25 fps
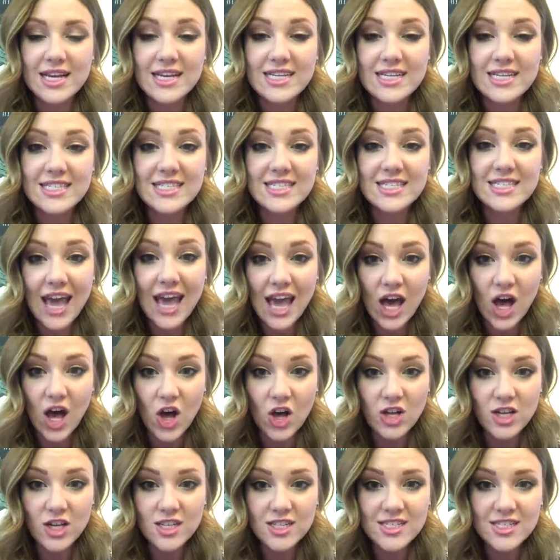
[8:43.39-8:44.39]

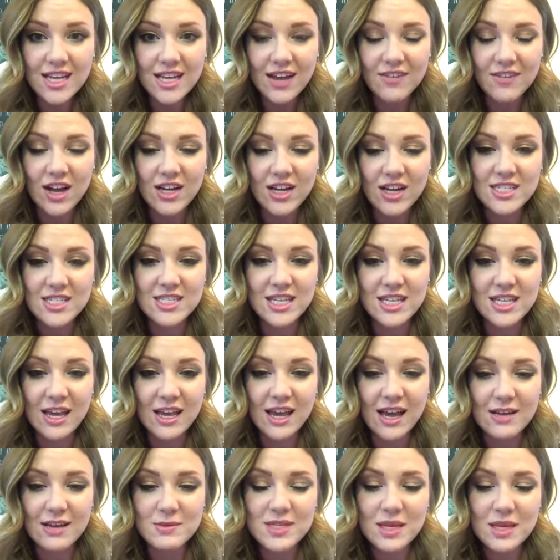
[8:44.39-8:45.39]
sales i've got to see
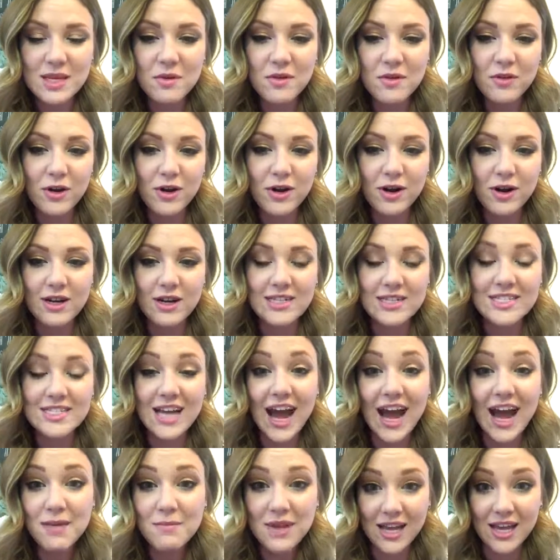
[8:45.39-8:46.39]
uh, some of her
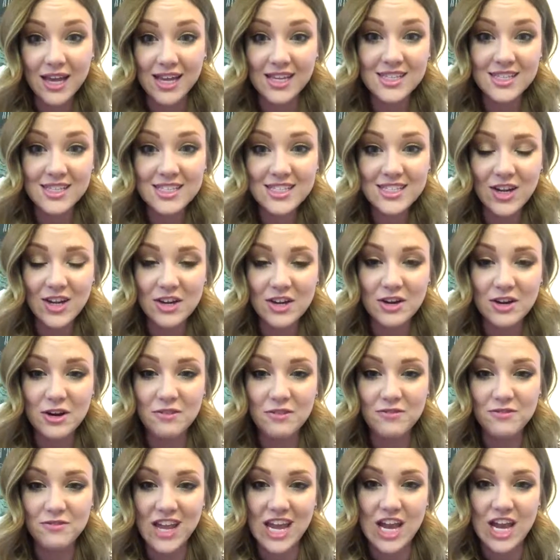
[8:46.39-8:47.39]
diamonds on her
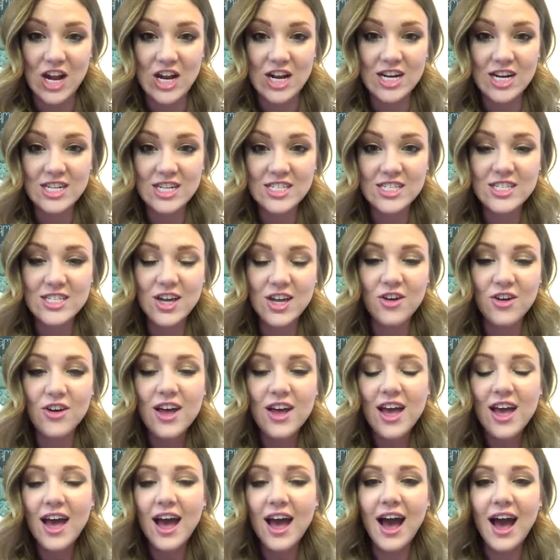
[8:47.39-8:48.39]
fingers so
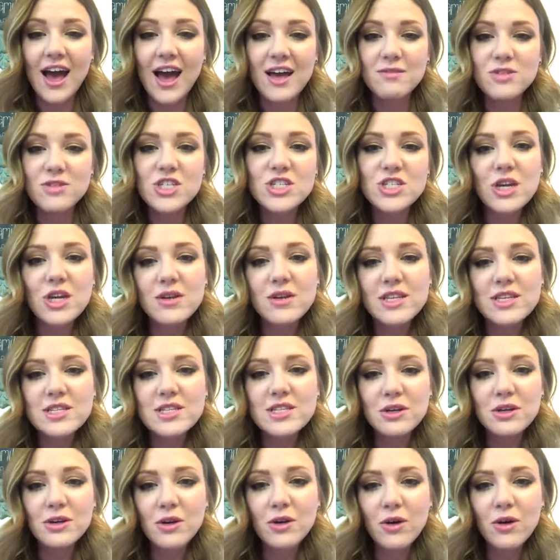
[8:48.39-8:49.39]
uh, just share this your
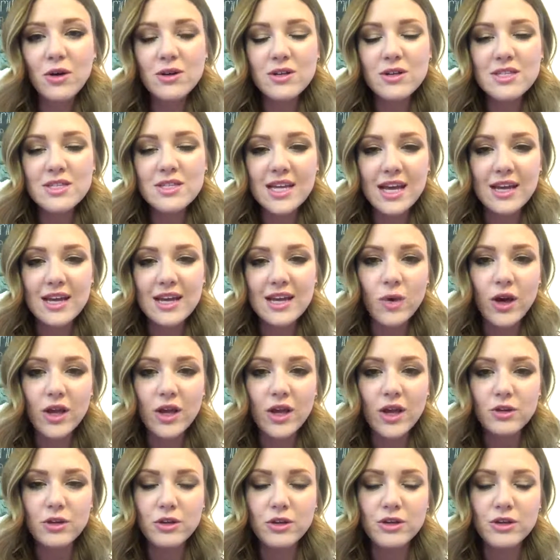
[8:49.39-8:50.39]
goals and what your
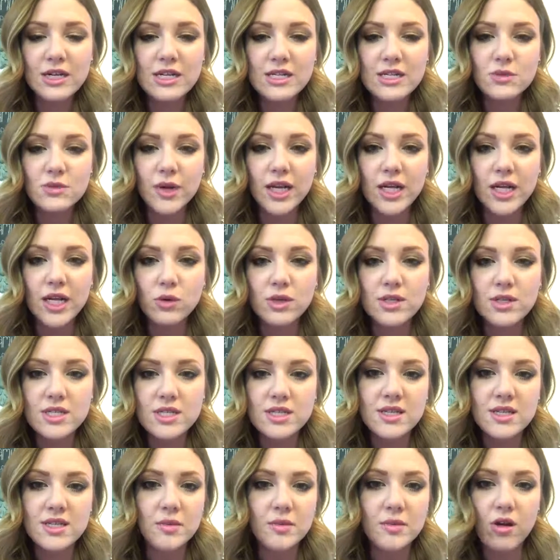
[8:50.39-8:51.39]
unit is running towards the
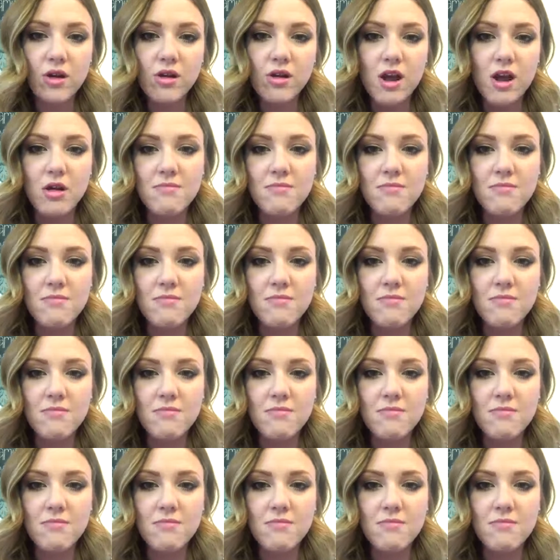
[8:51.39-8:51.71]
seminar year